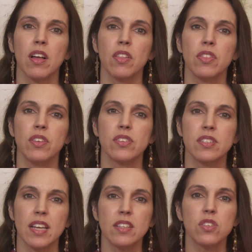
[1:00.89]
the
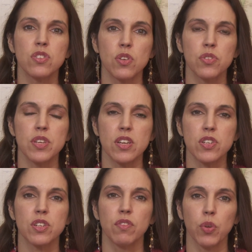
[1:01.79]
State's
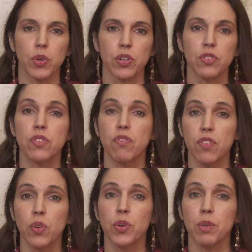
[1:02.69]
Association of Lawyers, the
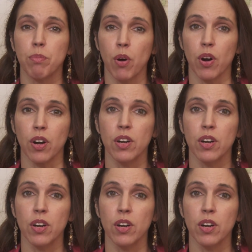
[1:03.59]
Florida Bar,